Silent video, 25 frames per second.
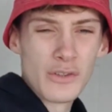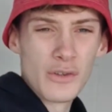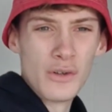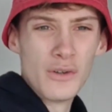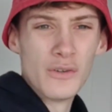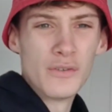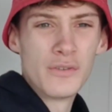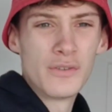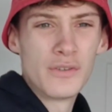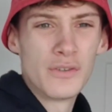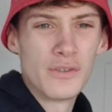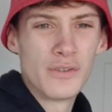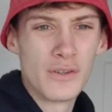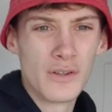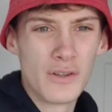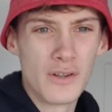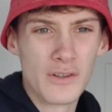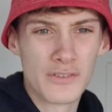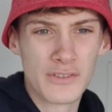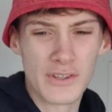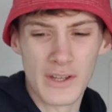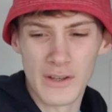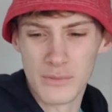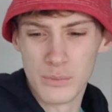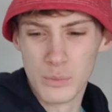sort of
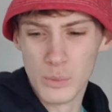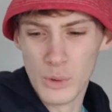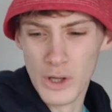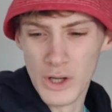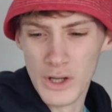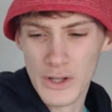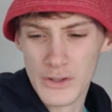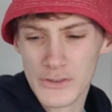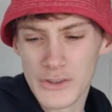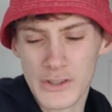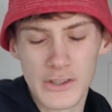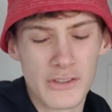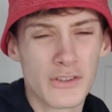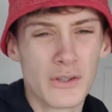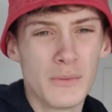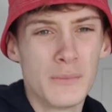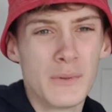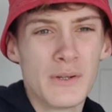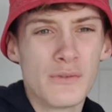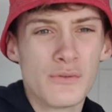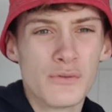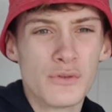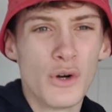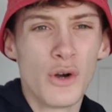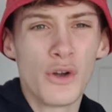set of words. It's going to
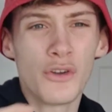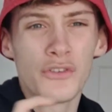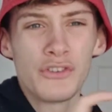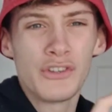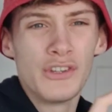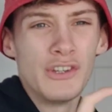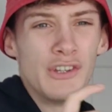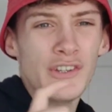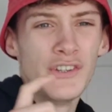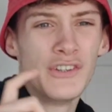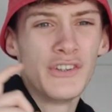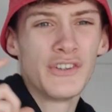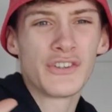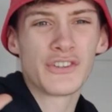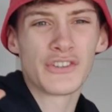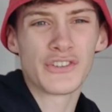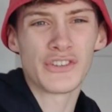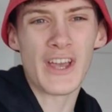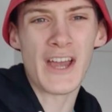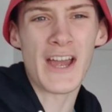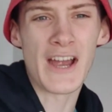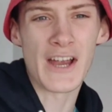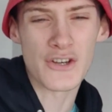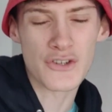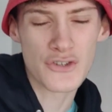be rotten
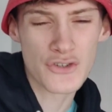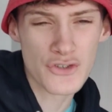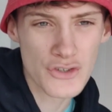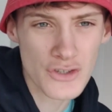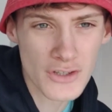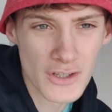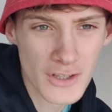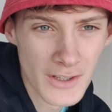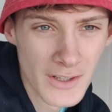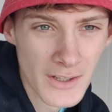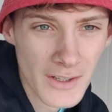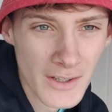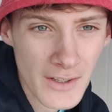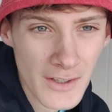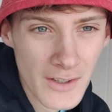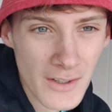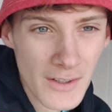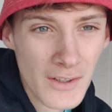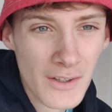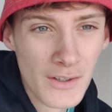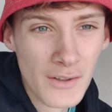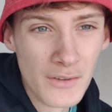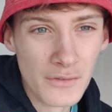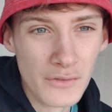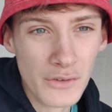sash.
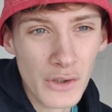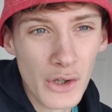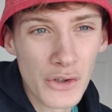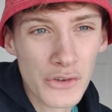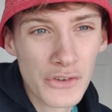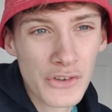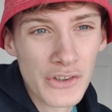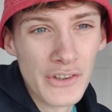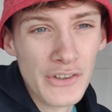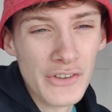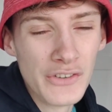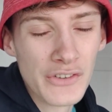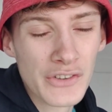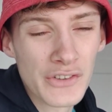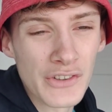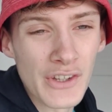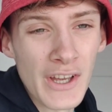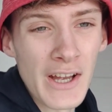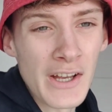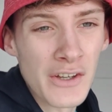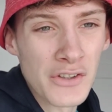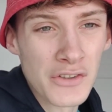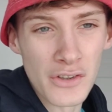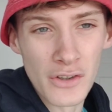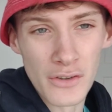Rotten
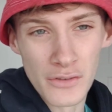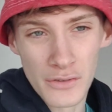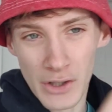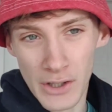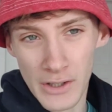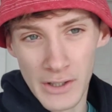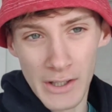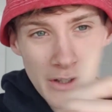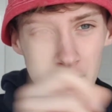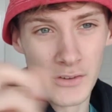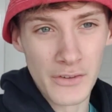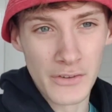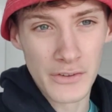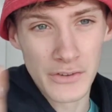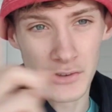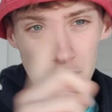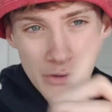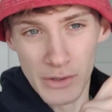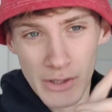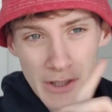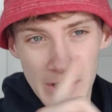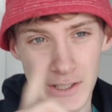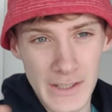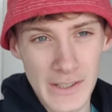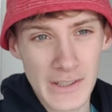sash. I'll write that on the
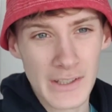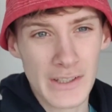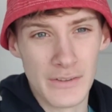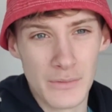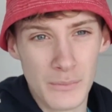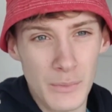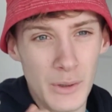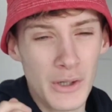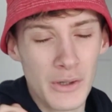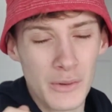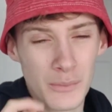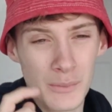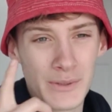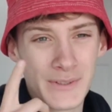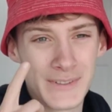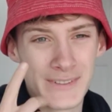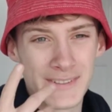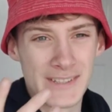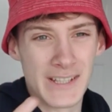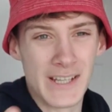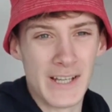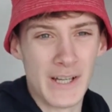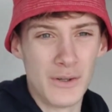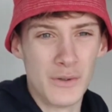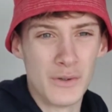screen because you might not be able to
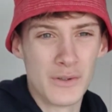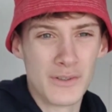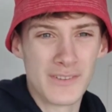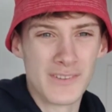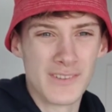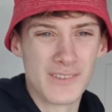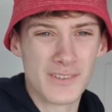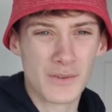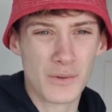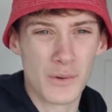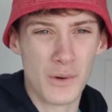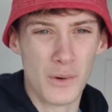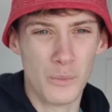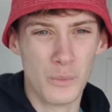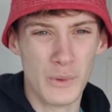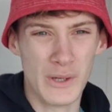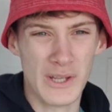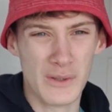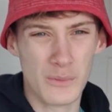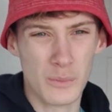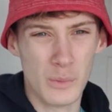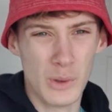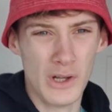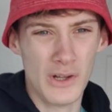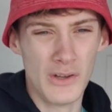tell because it's quite a
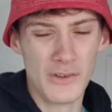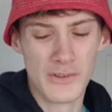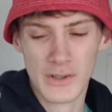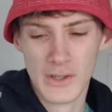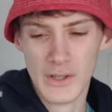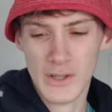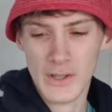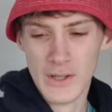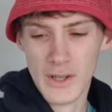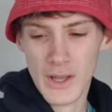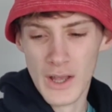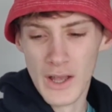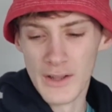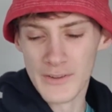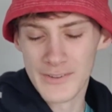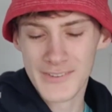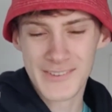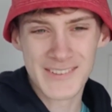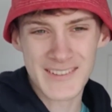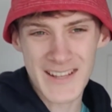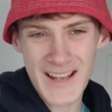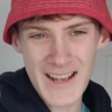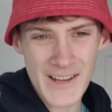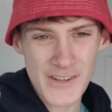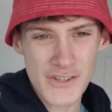weird word. A
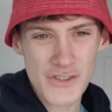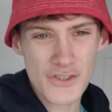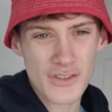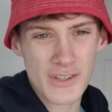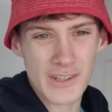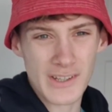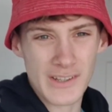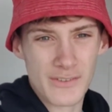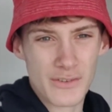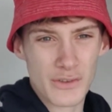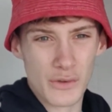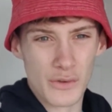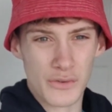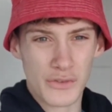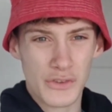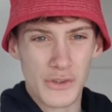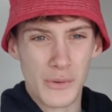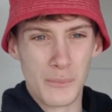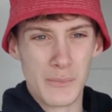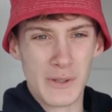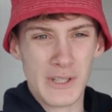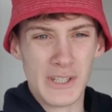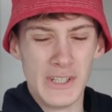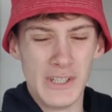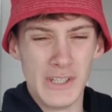sash is sort of
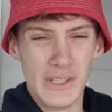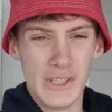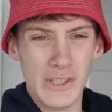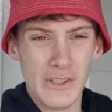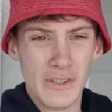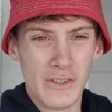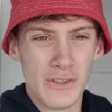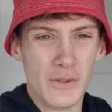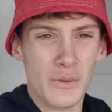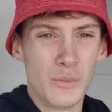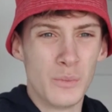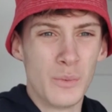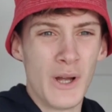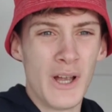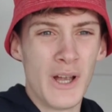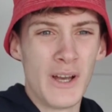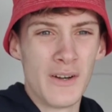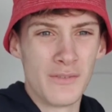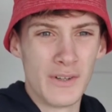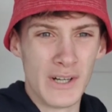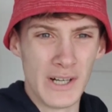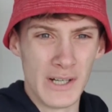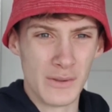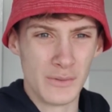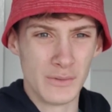something you
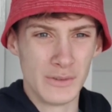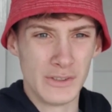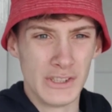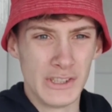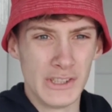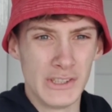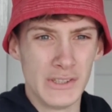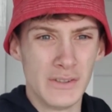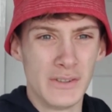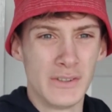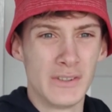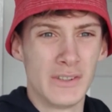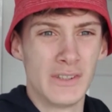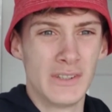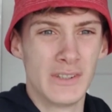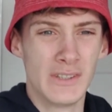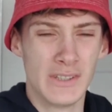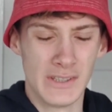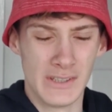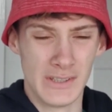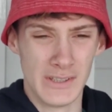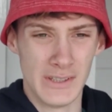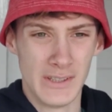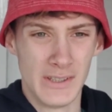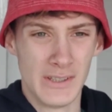wear around you.
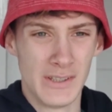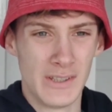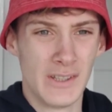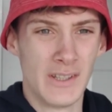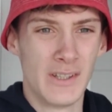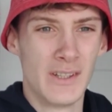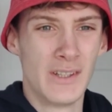I'm